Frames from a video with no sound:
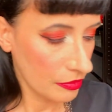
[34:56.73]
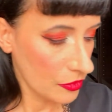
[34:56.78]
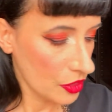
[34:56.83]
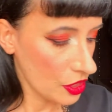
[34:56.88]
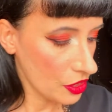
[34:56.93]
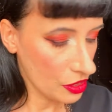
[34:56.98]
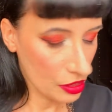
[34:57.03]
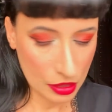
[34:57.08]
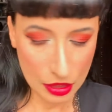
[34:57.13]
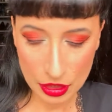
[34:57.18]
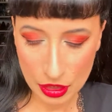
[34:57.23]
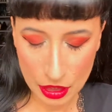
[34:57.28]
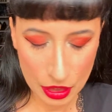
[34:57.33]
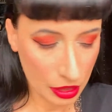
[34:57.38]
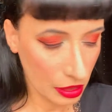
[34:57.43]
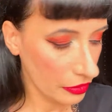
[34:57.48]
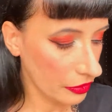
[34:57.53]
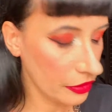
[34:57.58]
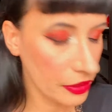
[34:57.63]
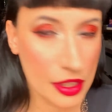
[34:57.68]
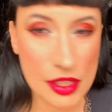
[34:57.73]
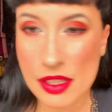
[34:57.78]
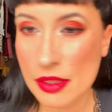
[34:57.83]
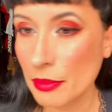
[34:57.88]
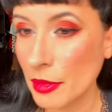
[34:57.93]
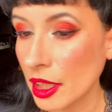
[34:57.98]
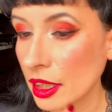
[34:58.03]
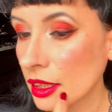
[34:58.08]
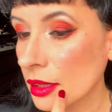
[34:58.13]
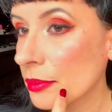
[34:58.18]
Just gonna fix
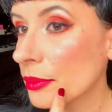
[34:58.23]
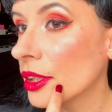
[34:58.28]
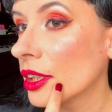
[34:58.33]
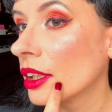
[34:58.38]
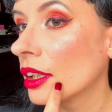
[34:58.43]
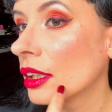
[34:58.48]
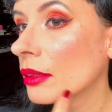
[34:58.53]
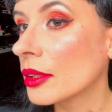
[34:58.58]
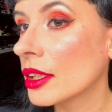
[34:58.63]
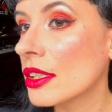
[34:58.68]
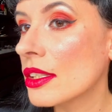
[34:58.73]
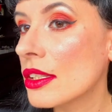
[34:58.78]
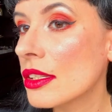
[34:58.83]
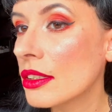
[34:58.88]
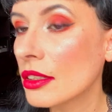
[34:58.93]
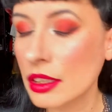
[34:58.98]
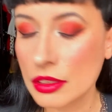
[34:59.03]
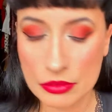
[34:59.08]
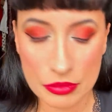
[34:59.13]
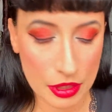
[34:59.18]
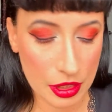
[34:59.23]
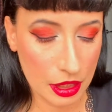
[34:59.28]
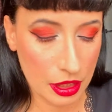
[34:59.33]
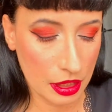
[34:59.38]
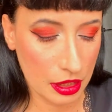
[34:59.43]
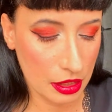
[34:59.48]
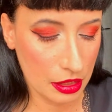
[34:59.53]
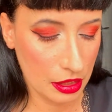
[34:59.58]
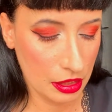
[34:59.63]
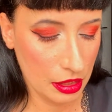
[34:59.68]
my lip here because it's not
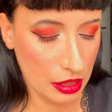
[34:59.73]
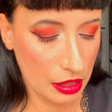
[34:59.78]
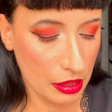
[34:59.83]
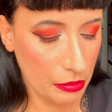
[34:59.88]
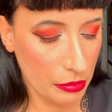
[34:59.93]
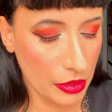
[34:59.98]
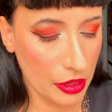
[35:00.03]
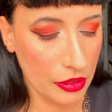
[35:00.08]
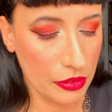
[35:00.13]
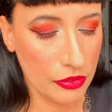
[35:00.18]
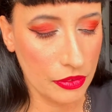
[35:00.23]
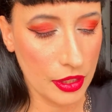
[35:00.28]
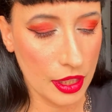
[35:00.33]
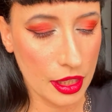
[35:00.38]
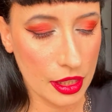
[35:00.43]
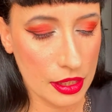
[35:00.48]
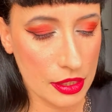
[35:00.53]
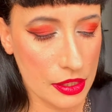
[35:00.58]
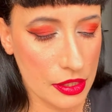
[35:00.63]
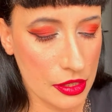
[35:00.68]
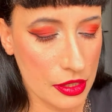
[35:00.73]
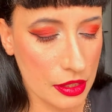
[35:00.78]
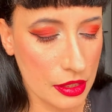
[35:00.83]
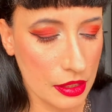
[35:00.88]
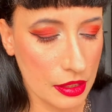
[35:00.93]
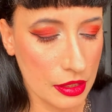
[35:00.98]
really perfect.